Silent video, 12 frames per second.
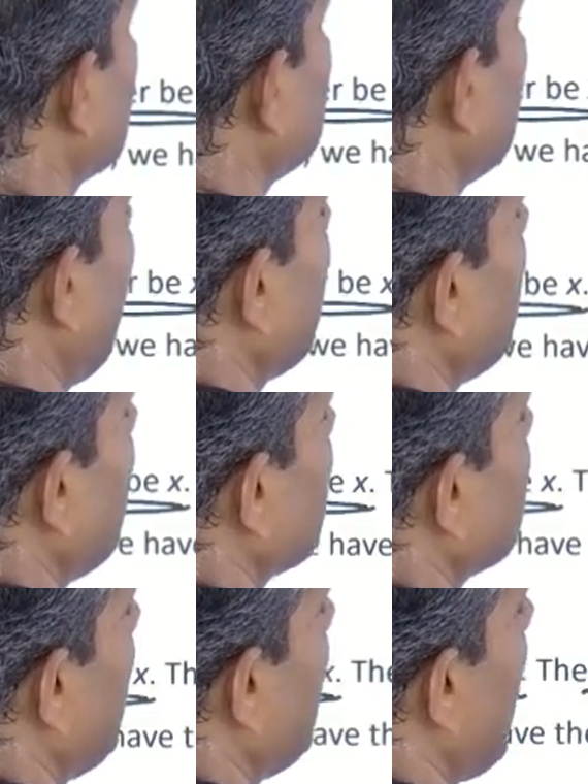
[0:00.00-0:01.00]
then
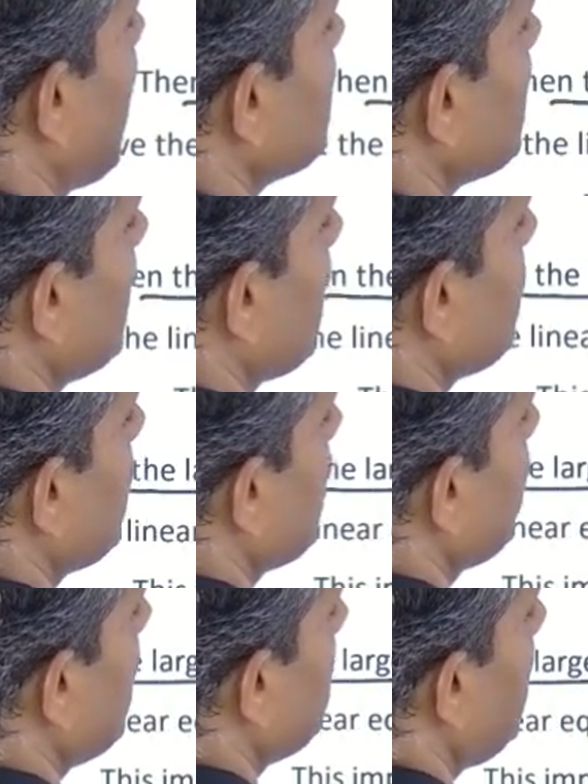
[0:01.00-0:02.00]
the larger number
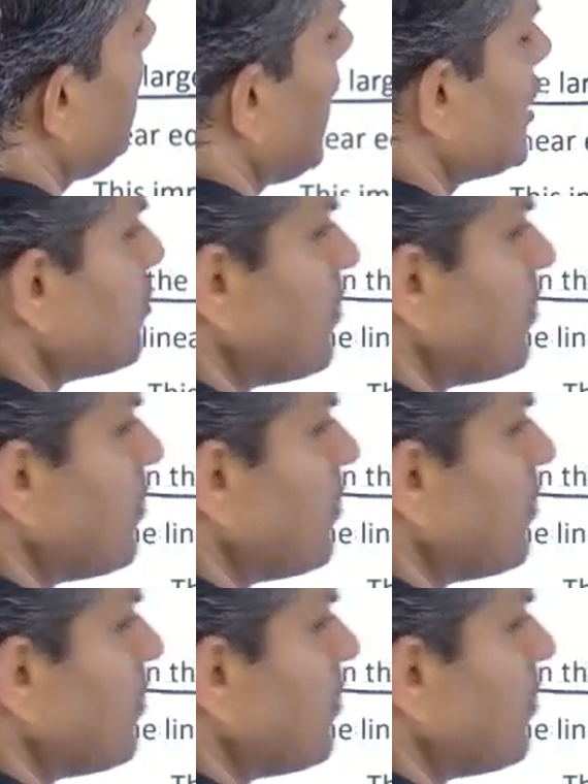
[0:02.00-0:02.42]
will be x